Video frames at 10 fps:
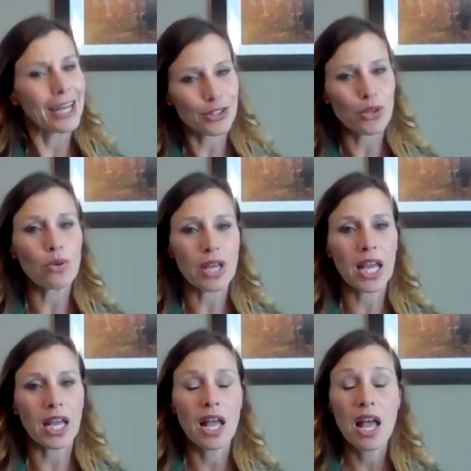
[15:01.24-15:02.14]
it's
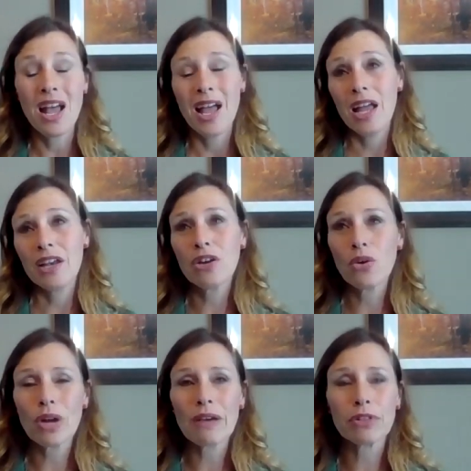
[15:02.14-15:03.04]
okay. And
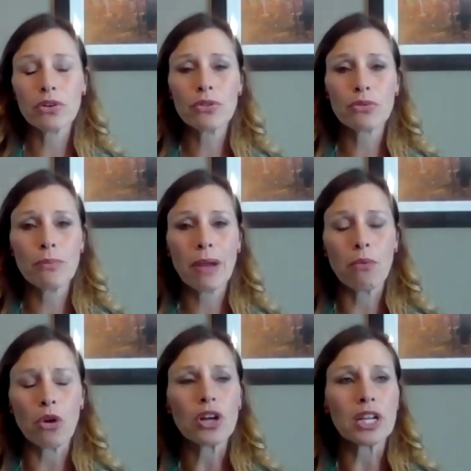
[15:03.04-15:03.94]
what I've learned through my
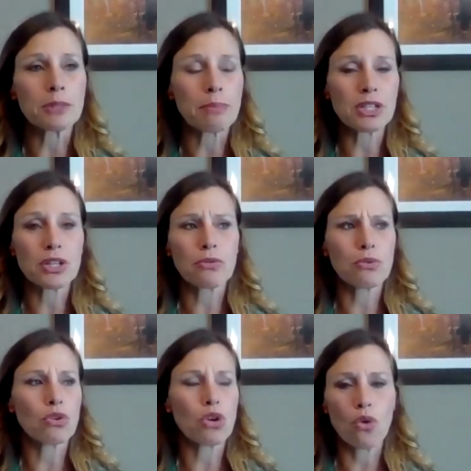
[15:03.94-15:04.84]
work, and especially
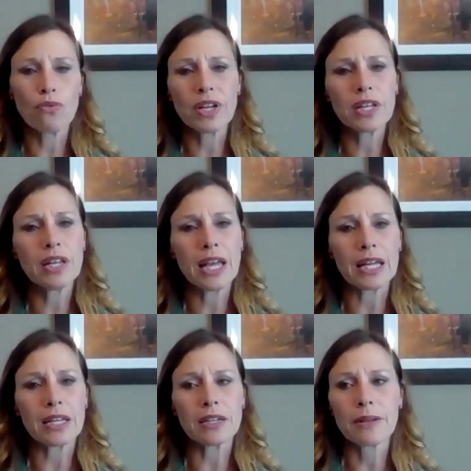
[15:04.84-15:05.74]
through COVID
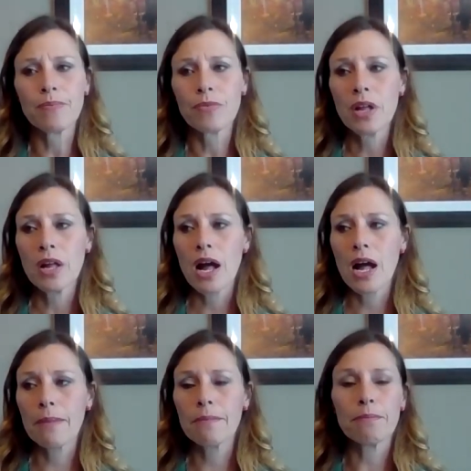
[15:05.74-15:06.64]
and
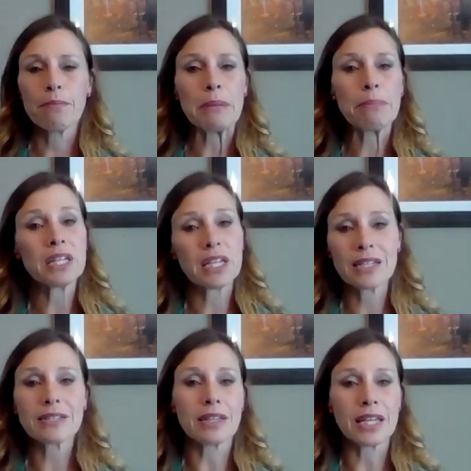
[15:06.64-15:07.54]
people in
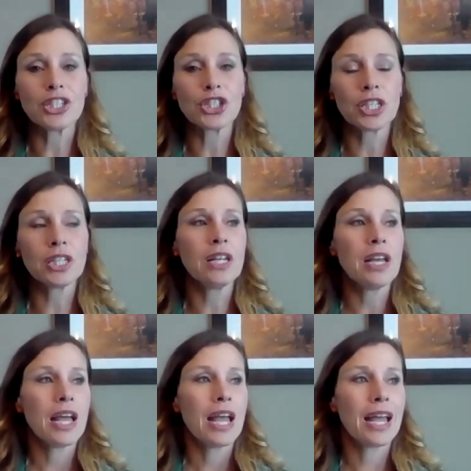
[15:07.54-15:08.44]
isolation,
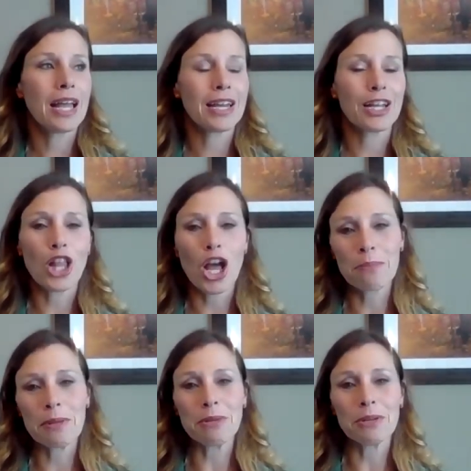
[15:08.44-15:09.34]
and a lot of
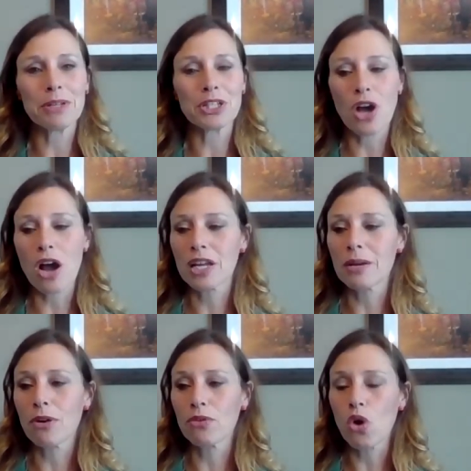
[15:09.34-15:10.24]
people had been talking
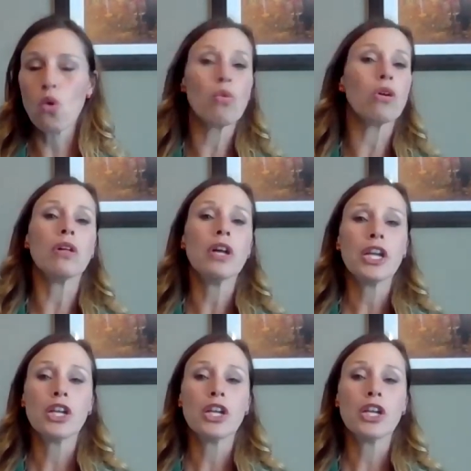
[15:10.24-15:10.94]
about, oh, well,